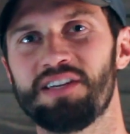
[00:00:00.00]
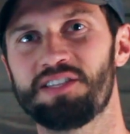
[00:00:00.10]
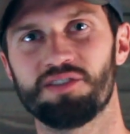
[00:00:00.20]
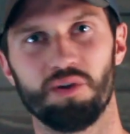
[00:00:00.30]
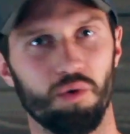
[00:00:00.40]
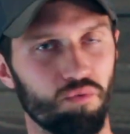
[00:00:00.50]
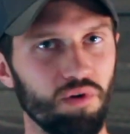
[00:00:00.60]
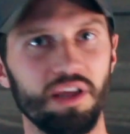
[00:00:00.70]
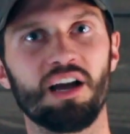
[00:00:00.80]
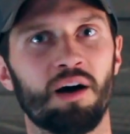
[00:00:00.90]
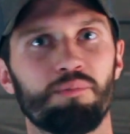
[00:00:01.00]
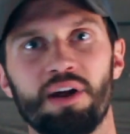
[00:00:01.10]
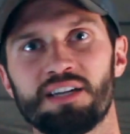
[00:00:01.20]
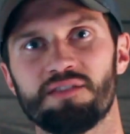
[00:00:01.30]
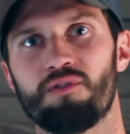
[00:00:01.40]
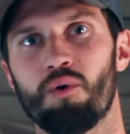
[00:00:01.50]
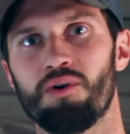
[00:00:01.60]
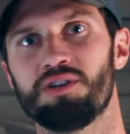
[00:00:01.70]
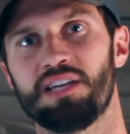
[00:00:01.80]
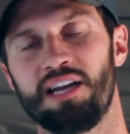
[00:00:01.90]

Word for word: It's a really comprehensive course.